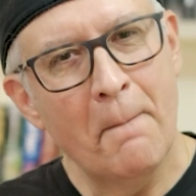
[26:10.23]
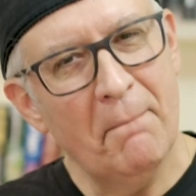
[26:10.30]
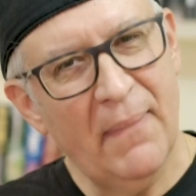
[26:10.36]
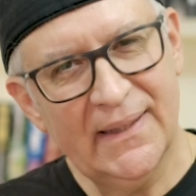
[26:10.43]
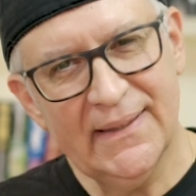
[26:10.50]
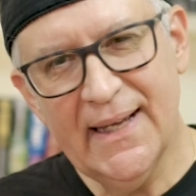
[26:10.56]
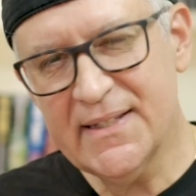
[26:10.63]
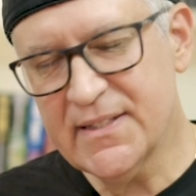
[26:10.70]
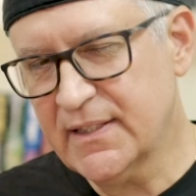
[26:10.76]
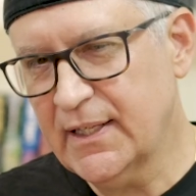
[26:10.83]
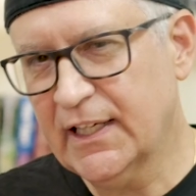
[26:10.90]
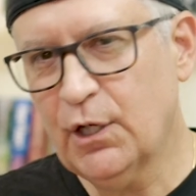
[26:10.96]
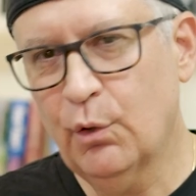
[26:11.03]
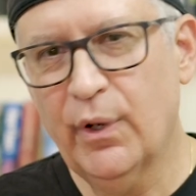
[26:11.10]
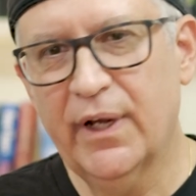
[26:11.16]
My last
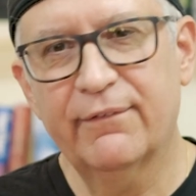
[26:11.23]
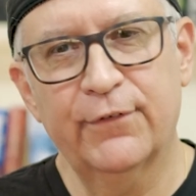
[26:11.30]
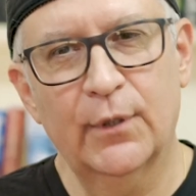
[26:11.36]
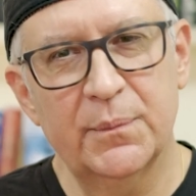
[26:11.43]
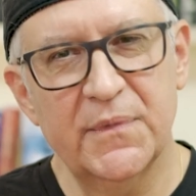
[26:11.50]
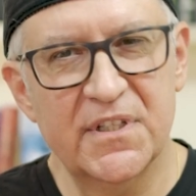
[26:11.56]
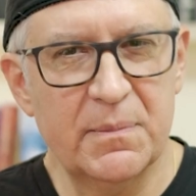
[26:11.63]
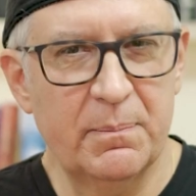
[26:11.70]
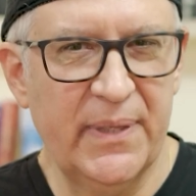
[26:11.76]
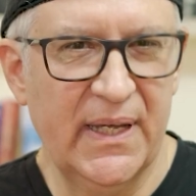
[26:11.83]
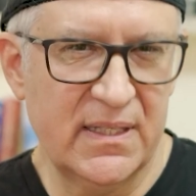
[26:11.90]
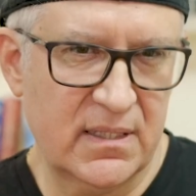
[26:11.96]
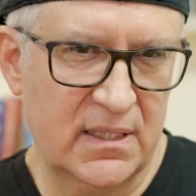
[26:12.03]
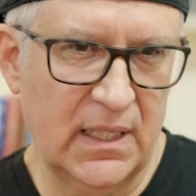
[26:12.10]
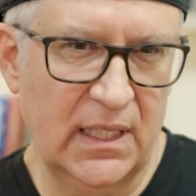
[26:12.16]
takeaway from this
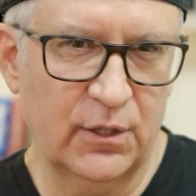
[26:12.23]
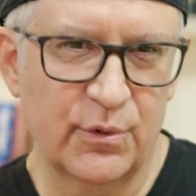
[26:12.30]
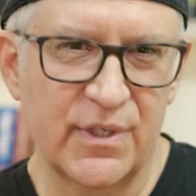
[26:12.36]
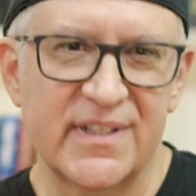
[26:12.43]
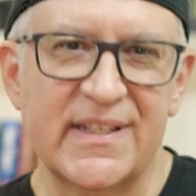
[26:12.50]
bestseller